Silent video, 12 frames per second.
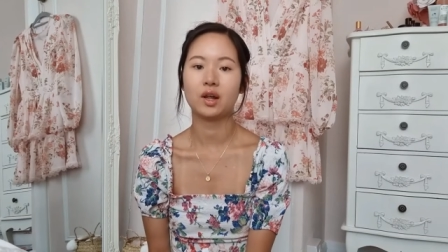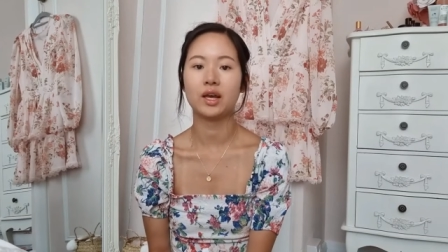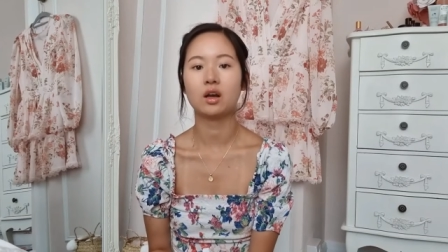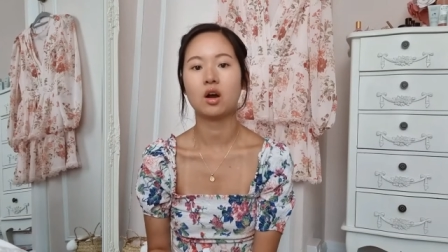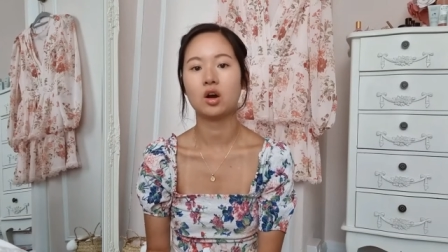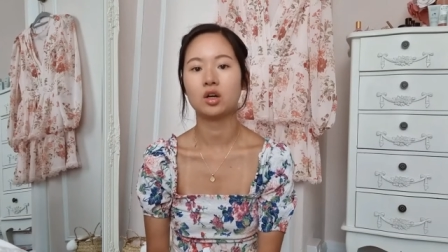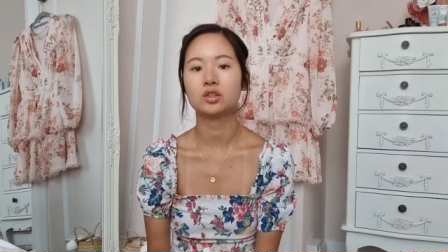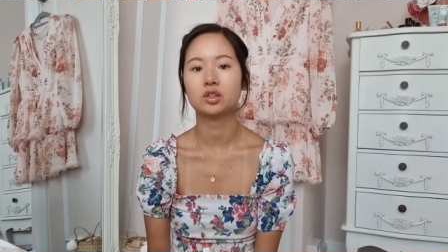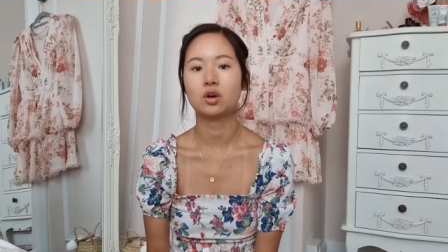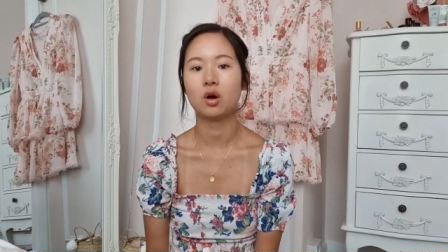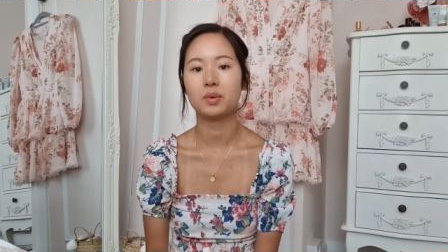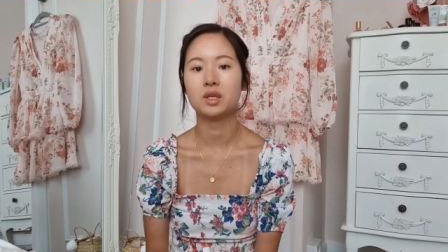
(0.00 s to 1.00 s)
like hard
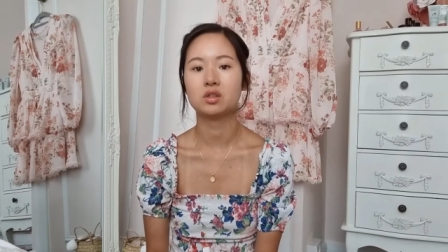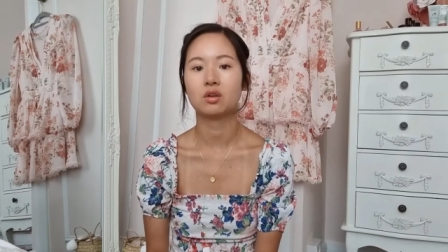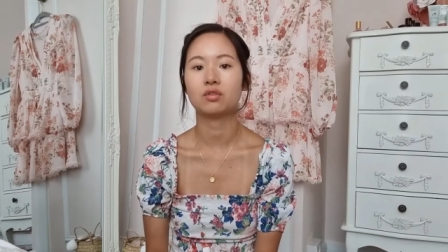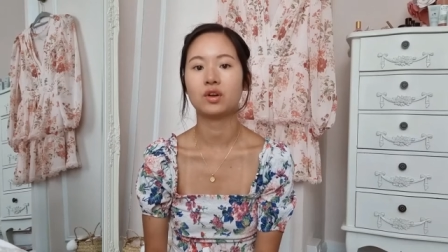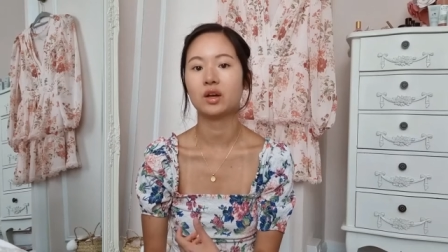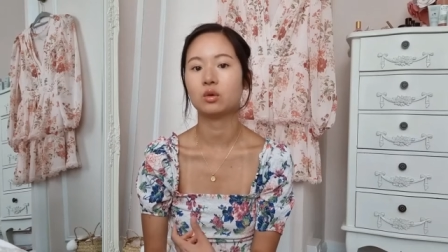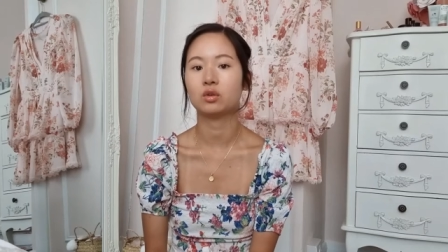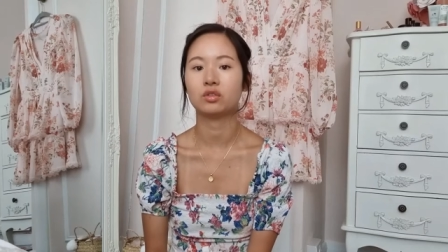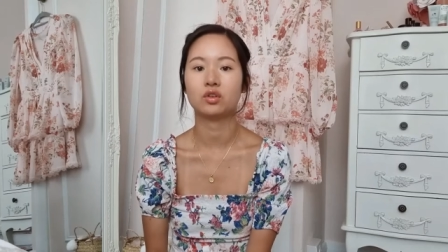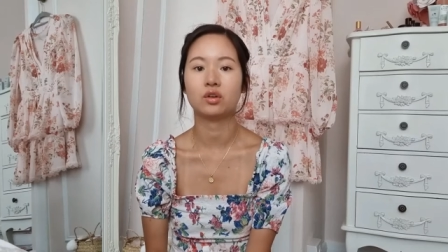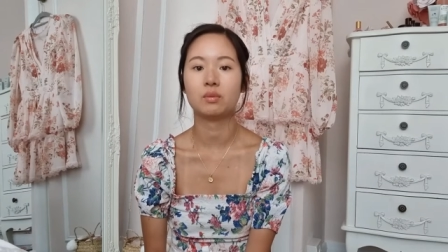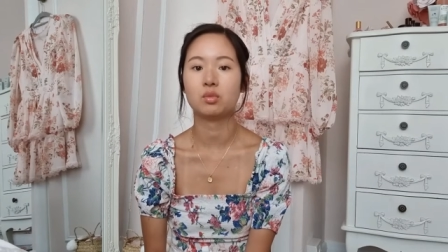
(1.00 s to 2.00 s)
copies of like all of
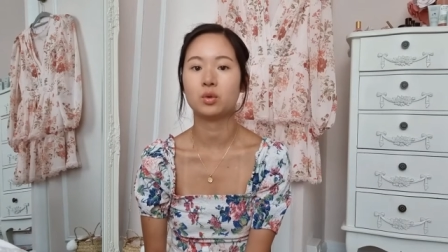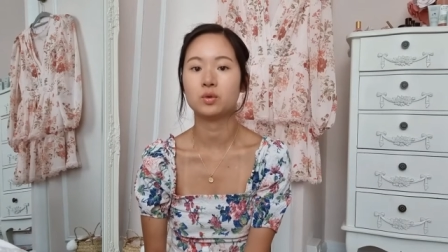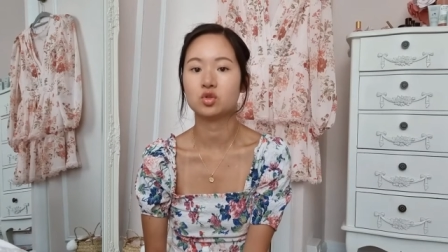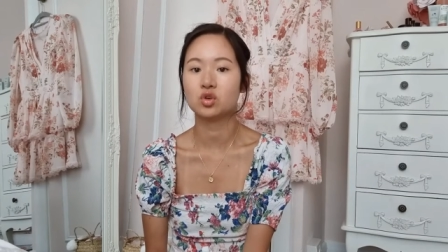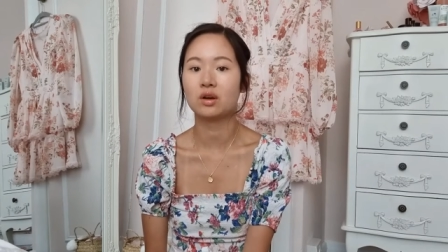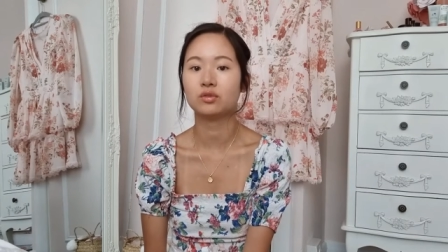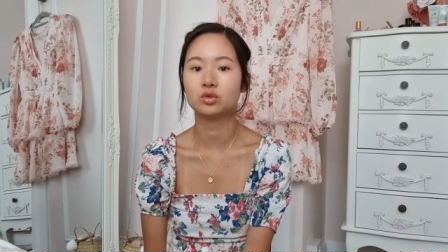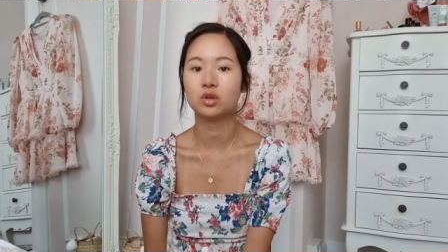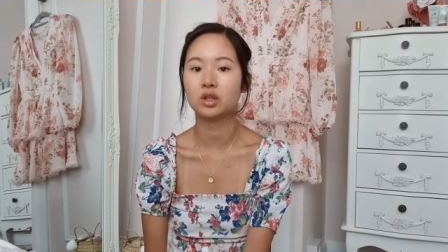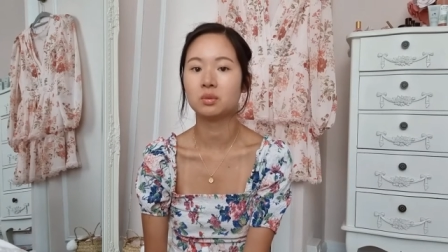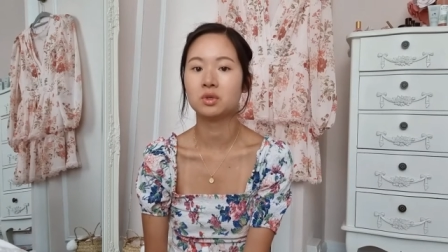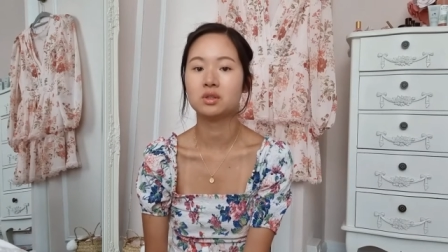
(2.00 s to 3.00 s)
your important travel
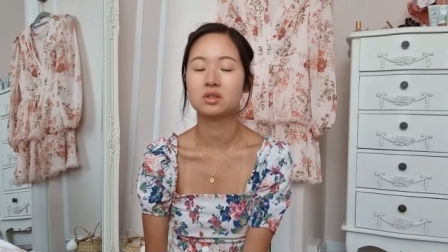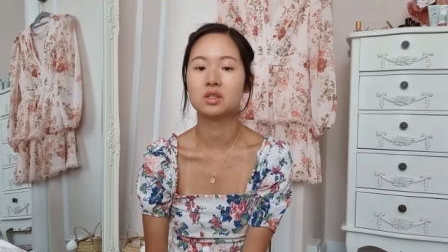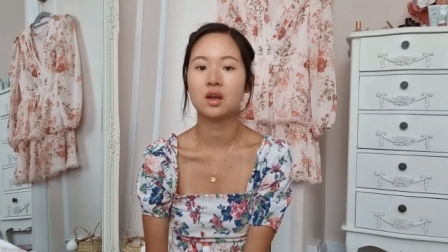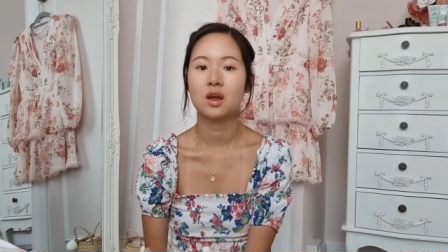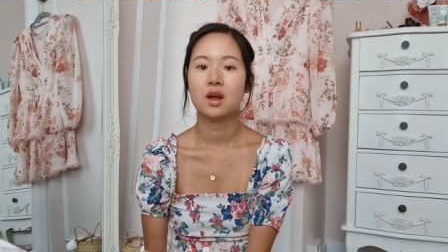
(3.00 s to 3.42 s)
documents